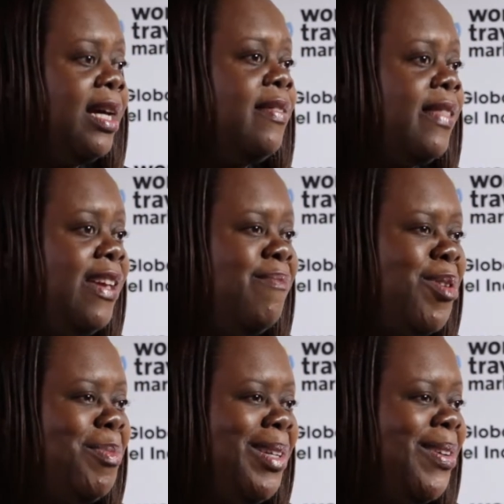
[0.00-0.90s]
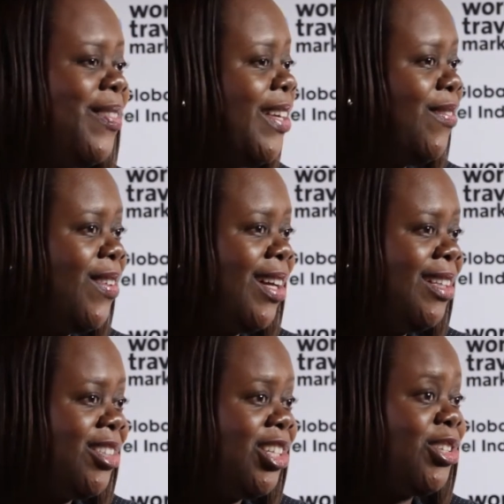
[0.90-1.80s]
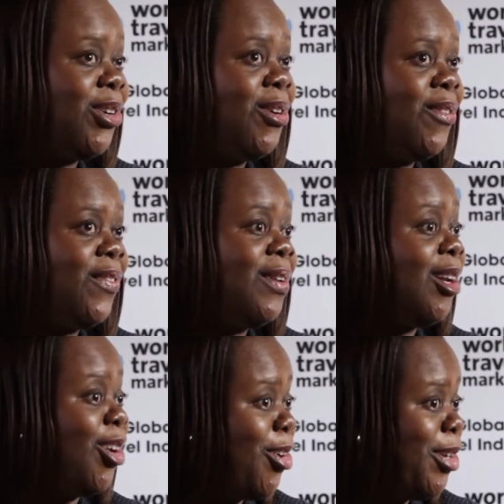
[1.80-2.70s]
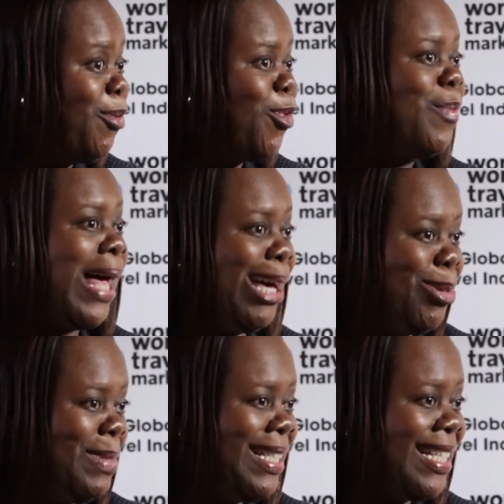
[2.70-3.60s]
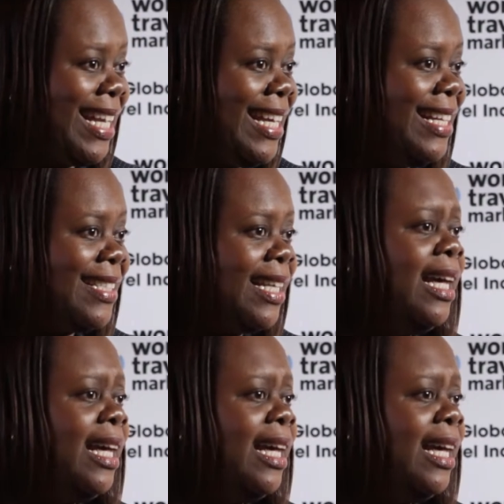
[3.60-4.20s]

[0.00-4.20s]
They probably got the advantage of learning from our mistakes